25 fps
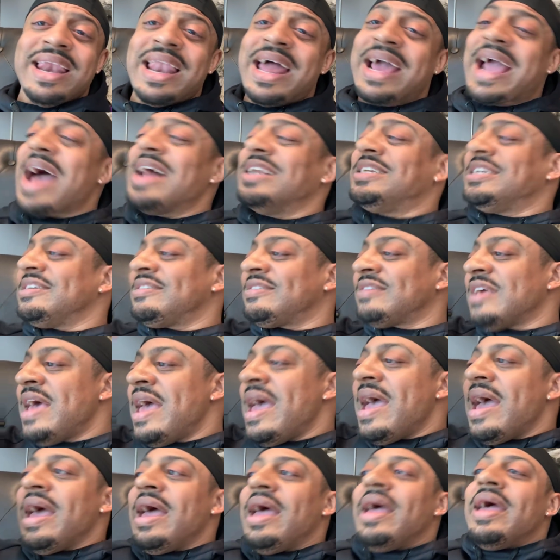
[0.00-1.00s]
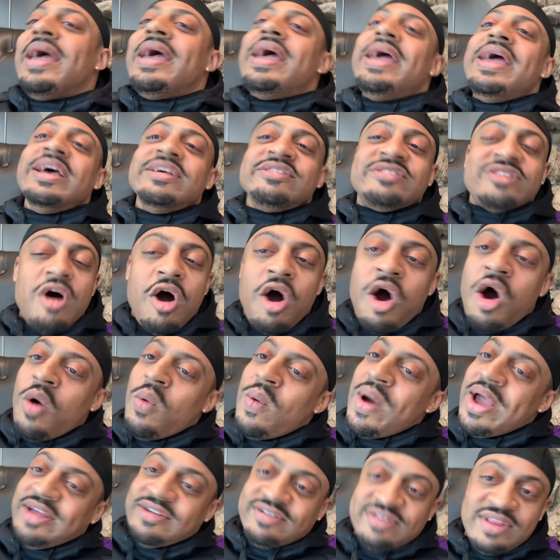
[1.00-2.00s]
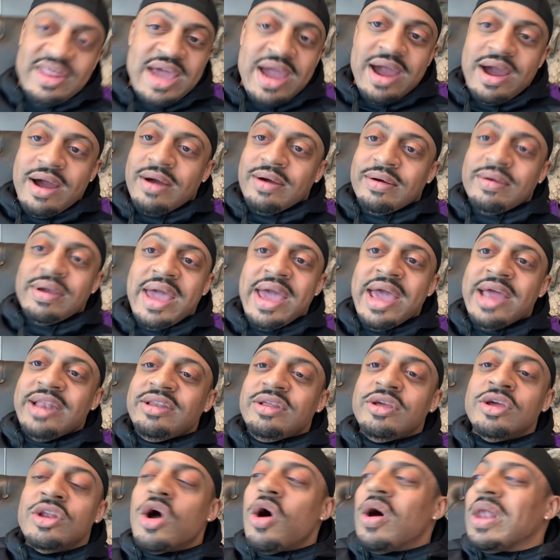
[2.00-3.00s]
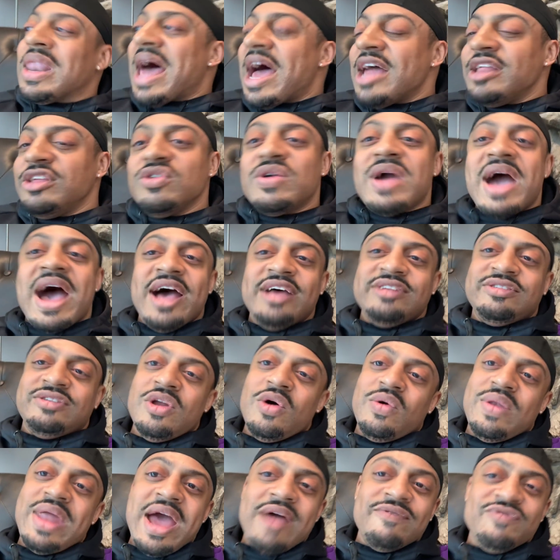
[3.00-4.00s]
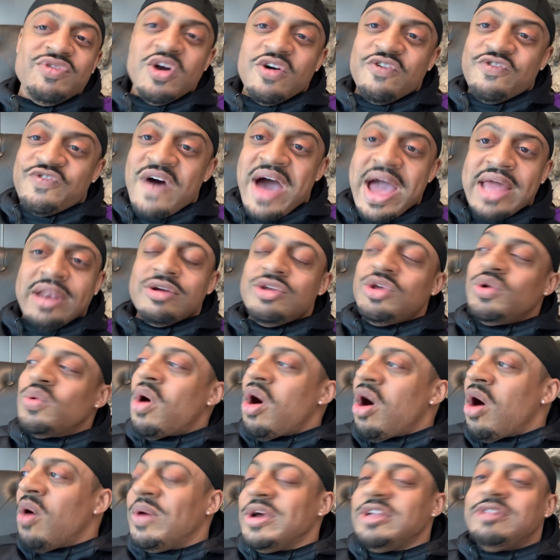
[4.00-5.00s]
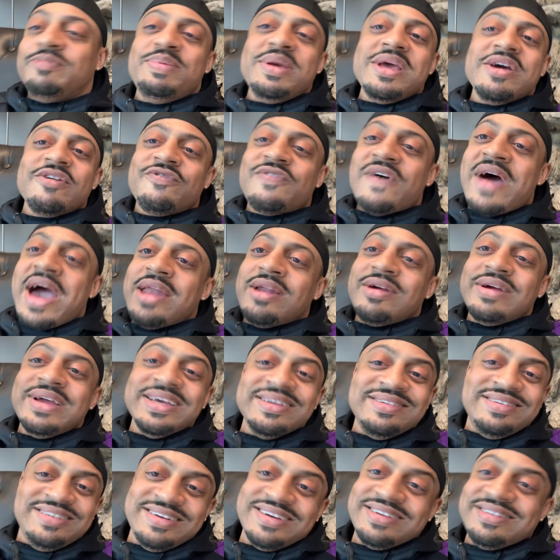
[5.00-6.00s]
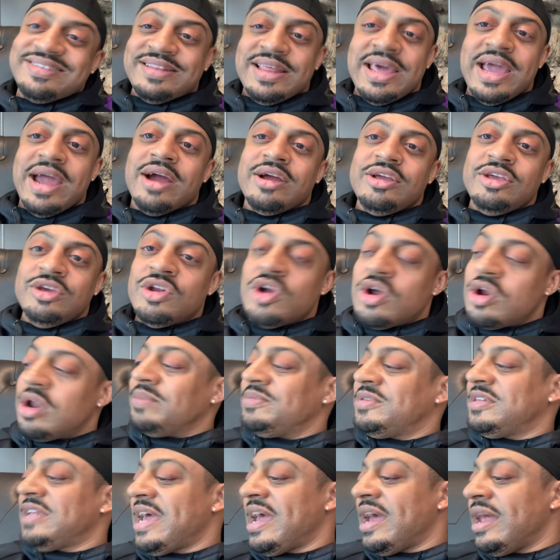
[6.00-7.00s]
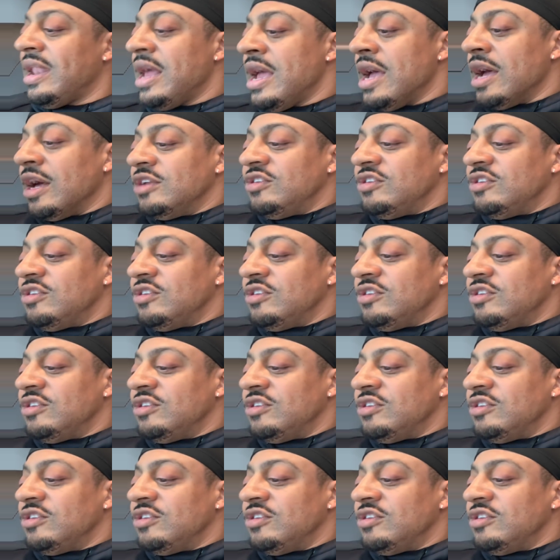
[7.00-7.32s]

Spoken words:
Like I just... It's always there. And, you know, a lot of you guys know that. If you're a fighter, you will always be a fighter. It's just there. You know what I'm saying?